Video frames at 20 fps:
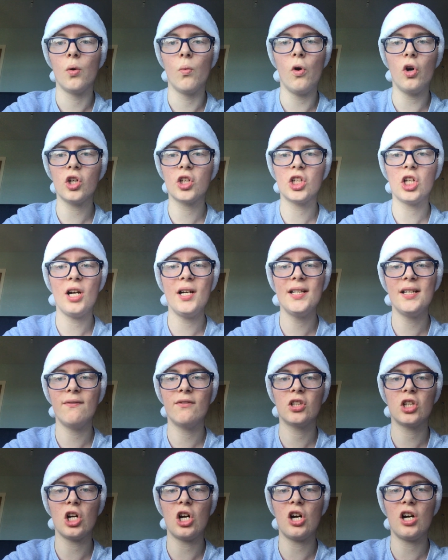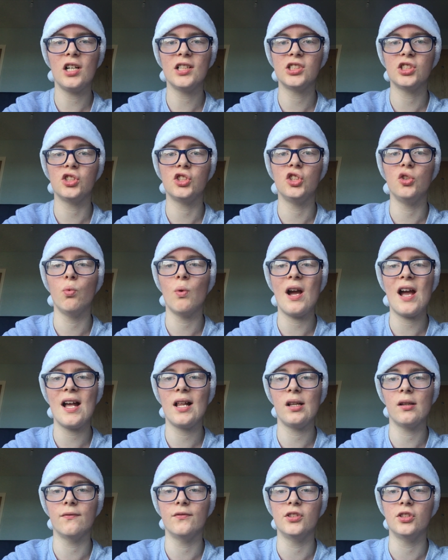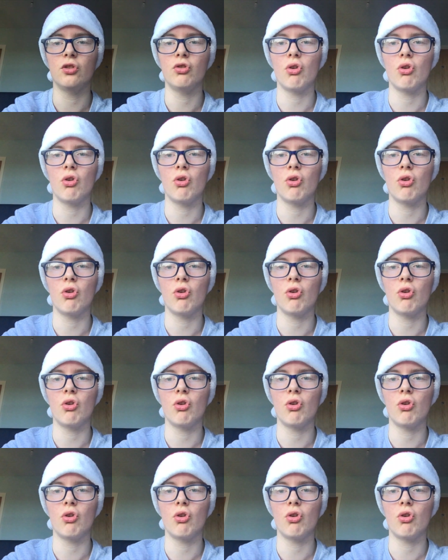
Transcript: What kind of cars do elves